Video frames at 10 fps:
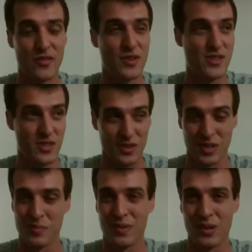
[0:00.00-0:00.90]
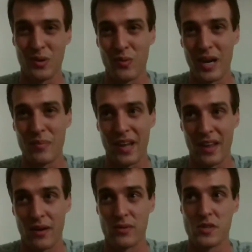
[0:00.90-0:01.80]
the interviewer is a little blown
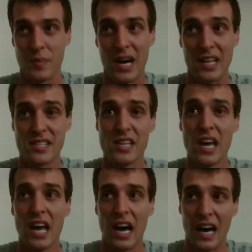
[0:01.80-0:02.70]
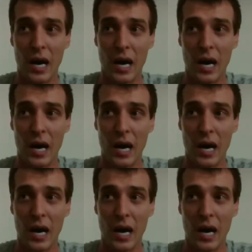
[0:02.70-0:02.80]
away by that response.